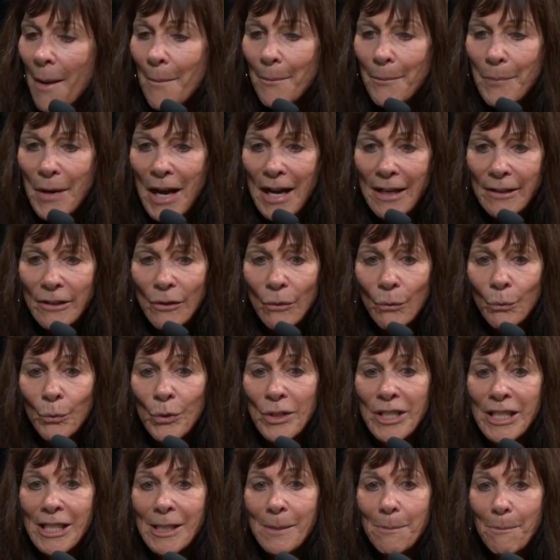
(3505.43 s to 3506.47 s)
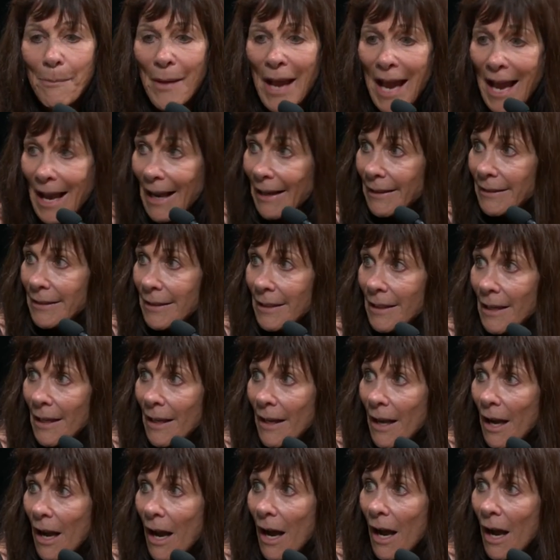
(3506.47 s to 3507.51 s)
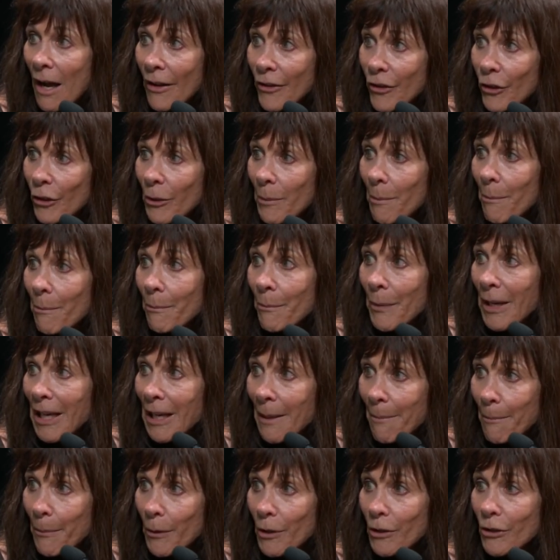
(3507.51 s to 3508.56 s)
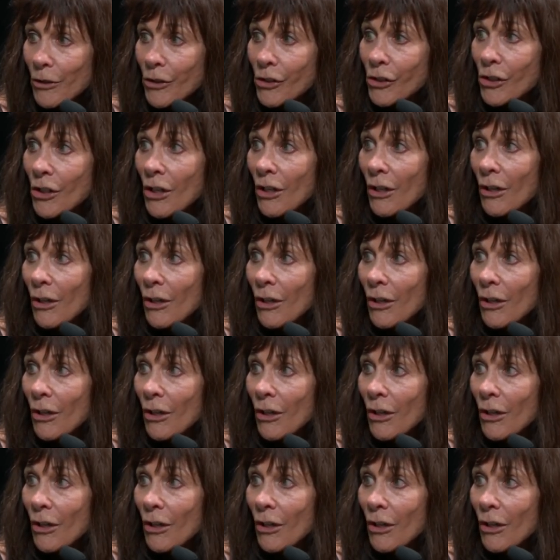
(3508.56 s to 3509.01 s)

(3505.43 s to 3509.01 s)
but respect other people's